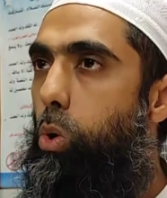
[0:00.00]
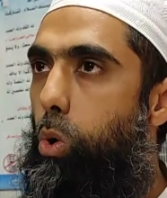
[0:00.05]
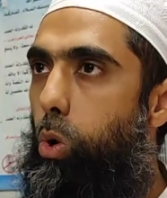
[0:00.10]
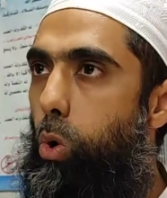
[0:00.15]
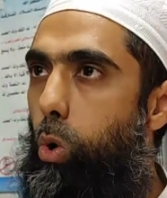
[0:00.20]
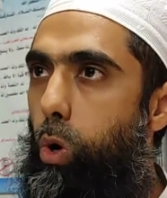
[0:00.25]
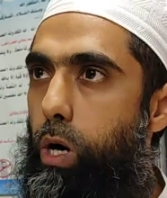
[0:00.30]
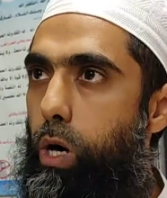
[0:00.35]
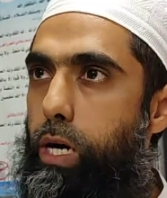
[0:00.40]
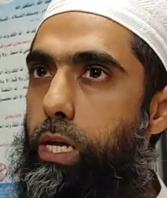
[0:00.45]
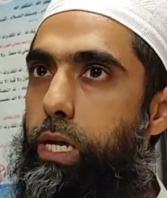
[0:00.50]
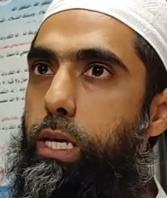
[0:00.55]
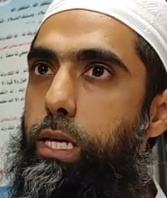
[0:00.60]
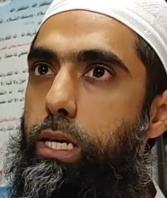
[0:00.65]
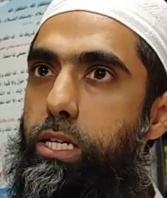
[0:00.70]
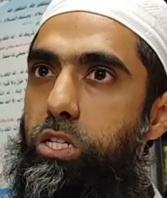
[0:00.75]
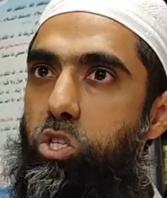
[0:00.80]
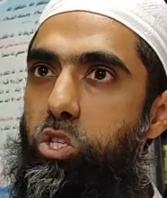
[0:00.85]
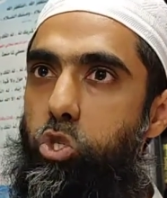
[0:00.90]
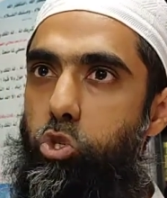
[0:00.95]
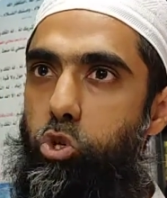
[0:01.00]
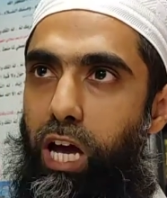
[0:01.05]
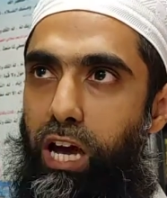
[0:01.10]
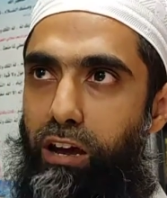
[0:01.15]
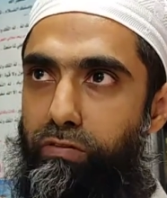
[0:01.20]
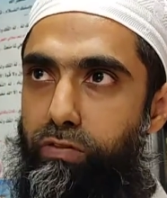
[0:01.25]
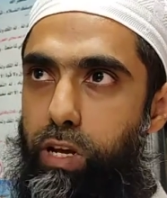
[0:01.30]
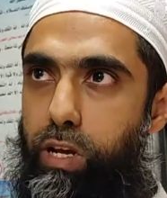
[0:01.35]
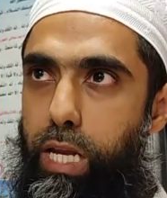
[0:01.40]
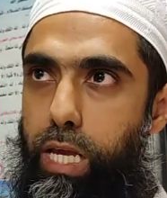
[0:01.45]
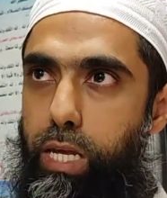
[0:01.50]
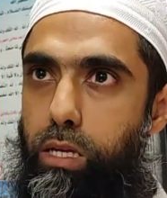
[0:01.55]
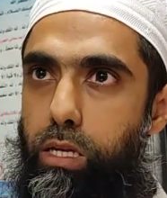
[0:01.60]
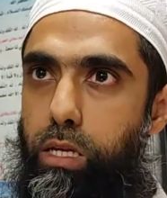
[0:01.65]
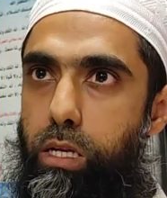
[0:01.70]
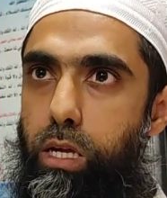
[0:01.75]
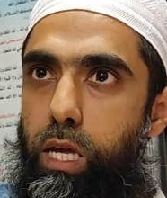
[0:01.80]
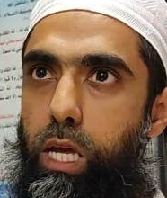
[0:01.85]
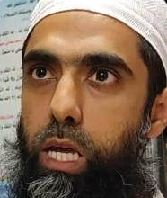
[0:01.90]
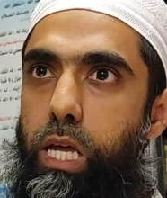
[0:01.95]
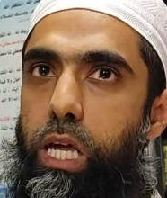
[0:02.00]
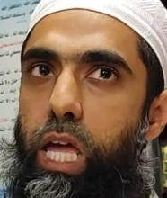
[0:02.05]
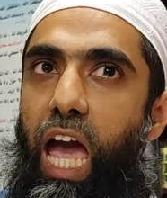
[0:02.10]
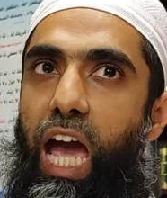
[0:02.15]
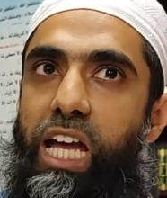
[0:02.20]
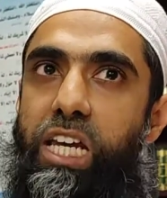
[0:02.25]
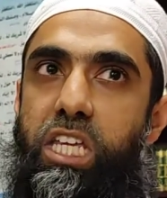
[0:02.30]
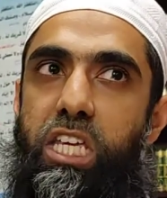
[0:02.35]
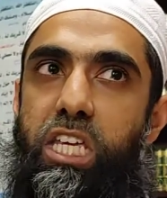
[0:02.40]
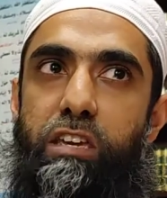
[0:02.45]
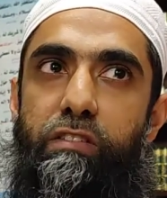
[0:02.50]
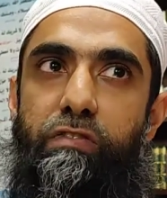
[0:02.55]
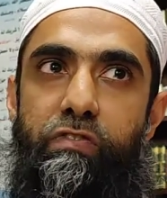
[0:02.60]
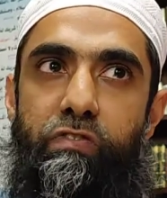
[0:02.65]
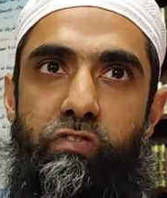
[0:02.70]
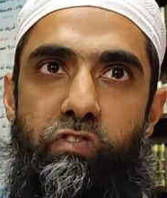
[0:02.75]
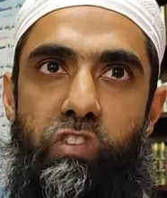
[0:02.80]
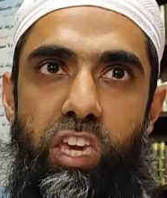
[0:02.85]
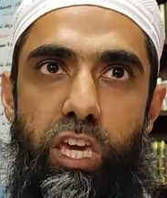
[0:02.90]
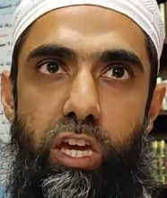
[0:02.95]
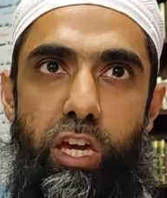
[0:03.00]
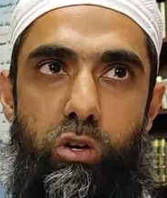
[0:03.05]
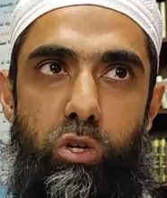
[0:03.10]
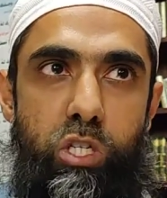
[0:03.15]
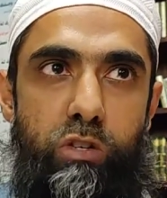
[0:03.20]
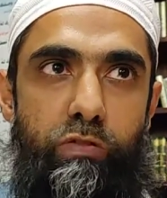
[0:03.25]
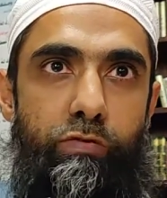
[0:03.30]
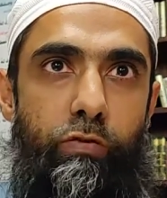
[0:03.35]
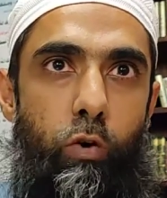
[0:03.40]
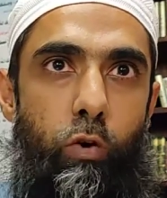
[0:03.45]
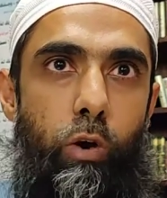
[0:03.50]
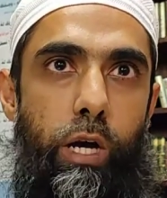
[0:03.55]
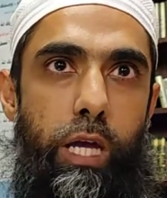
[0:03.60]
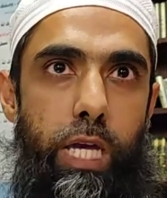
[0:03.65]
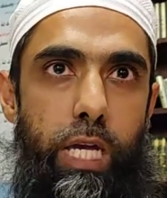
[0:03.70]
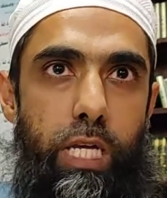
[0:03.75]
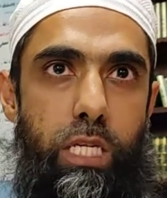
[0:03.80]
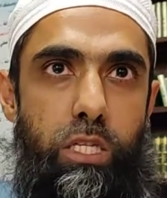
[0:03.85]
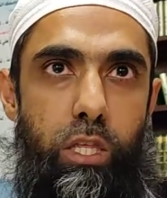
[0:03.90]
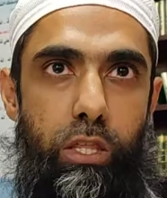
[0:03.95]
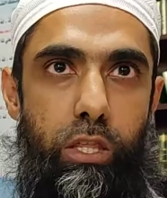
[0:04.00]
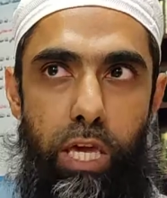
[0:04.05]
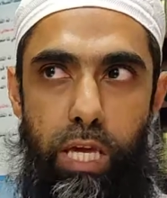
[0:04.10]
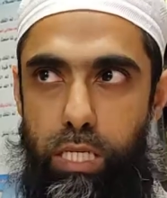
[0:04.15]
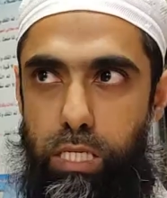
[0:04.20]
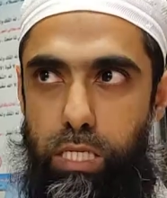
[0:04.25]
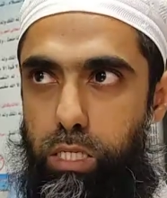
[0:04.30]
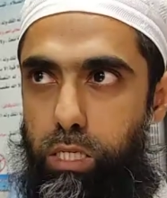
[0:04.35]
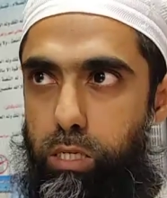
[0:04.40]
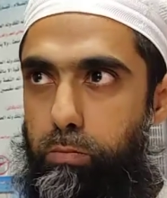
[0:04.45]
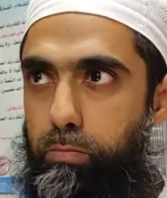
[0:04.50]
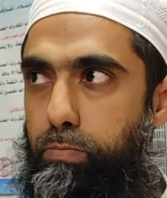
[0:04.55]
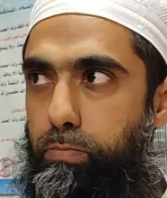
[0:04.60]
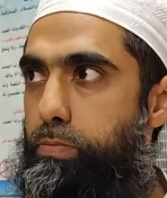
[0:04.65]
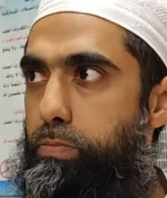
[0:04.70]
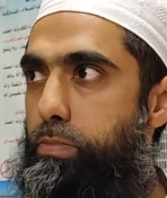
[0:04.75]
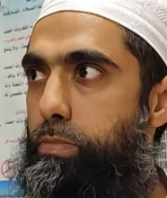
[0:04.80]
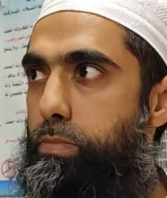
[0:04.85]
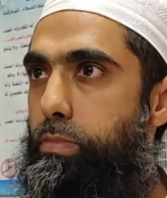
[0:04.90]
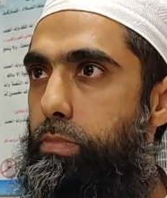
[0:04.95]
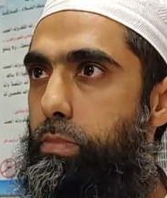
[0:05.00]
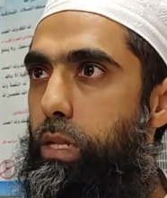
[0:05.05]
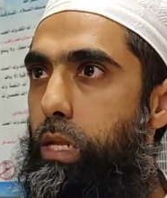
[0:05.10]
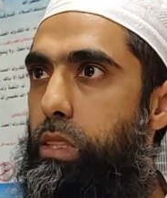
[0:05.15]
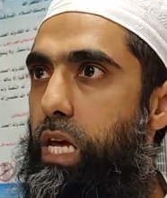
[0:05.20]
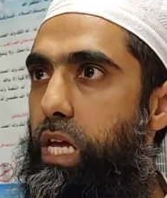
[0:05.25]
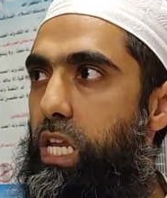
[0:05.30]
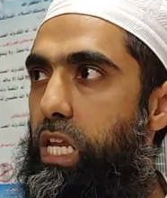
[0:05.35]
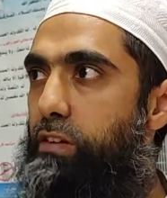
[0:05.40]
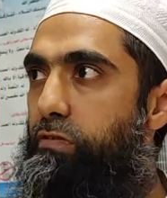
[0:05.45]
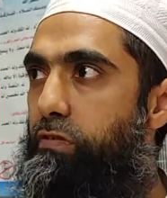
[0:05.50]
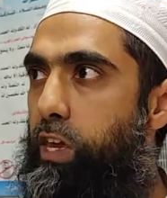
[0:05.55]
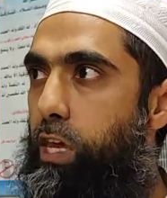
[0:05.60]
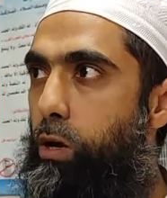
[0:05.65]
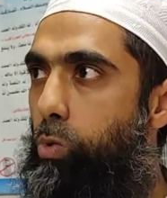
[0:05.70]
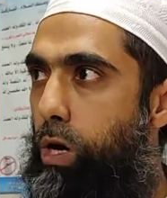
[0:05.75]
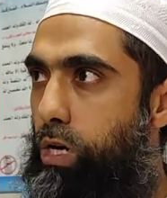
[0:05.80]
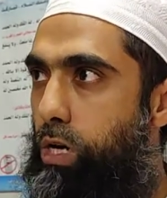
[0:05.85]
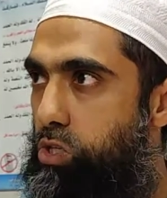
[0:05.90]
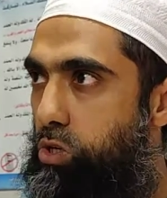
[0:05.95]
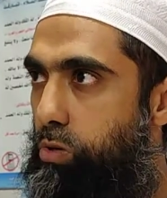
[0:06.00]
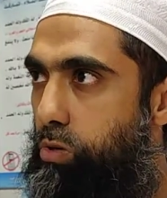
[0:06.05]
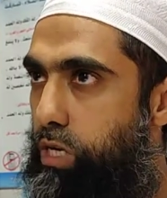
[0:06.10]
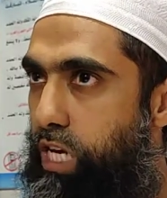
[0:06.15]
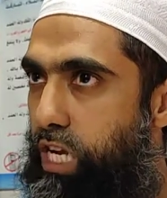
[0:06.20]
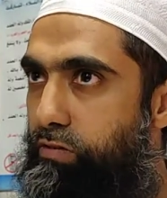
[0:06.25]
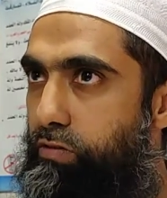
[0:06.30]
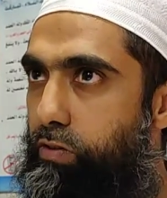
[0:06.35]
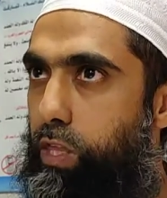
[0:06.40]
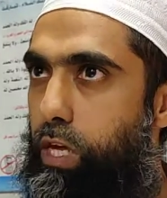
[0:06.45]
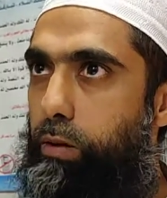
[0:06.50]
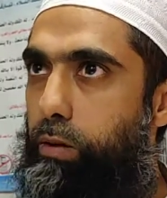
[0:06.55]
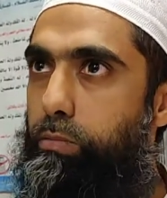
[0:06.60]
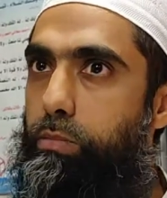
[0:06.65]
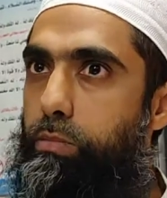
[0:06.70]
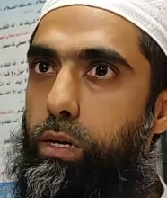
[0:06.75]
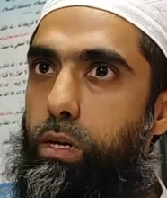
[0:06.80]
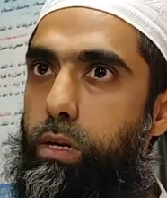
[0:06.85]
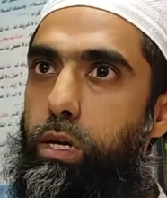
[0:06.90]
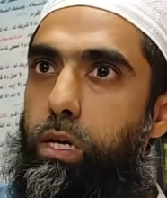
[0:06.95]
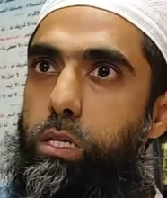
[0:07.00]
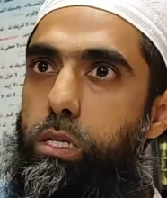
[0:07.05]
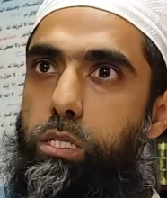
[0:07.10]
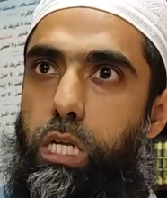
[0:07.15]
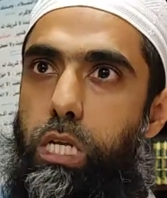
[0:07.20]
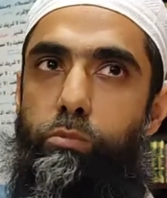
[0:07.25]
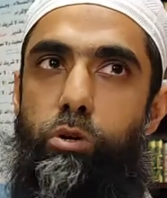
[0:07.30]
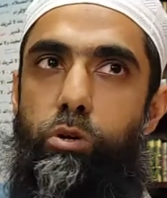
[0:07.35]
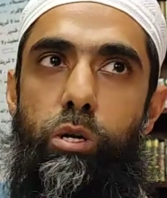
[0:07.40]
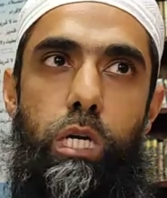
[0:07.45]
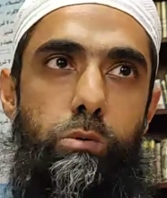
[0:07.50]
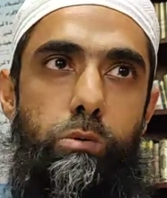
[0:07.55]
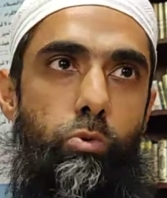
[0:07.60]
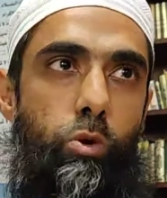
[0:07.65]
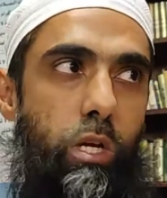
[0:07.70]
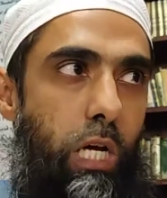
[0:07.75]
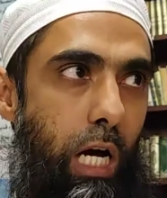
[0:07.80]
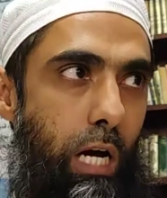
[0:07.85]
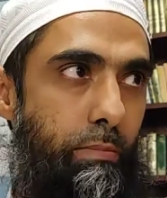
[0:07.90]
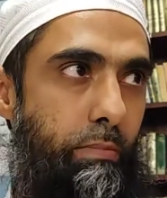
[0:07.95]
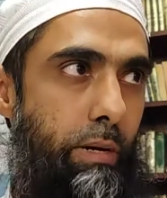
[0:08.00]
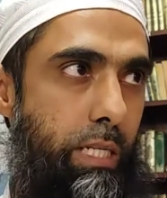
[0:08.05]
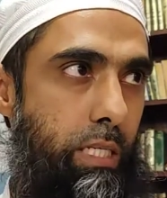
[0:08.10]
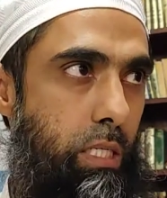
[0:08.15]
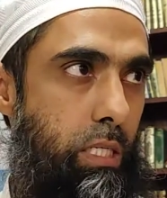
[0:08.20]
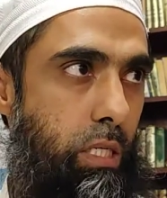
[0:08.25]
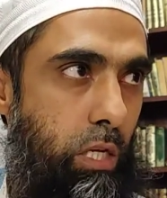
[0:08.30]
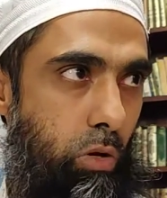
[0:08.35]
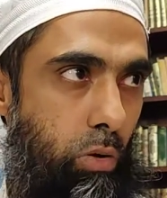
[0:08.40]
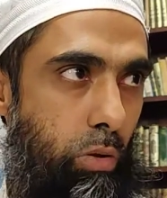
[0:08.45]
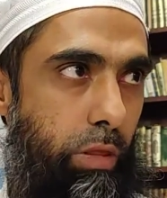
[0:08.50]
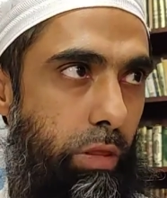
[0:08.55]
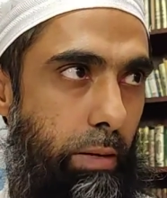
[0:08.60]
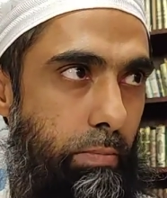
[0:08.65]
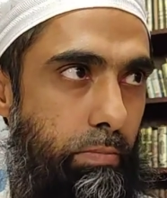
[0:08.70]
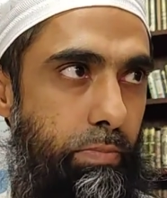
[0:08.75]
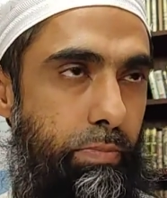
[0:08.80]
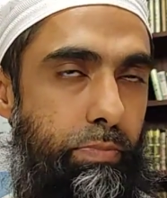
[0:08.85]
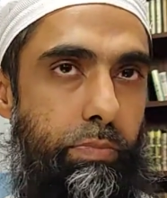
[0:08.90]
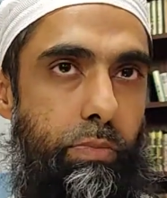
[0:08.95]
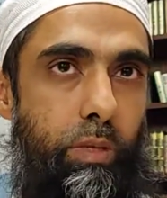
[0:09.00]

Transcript: Or he is traveling and he fears for his things, that if he were to leave them, someone would come and steal them.